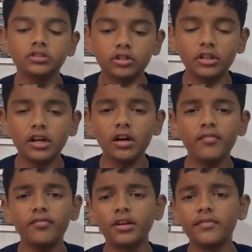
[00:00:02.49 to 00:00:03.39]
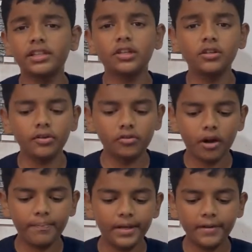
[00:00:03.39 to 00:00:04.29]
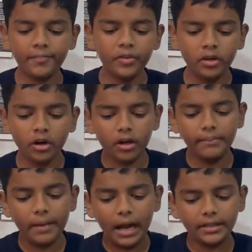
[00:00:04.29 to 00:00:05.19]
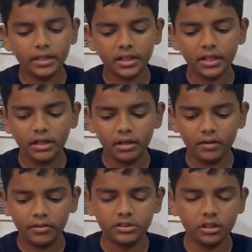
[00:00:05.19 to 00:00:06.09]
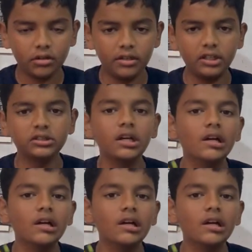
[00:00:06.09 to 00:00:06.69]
So here we are with a new topic called matter in our surroundings,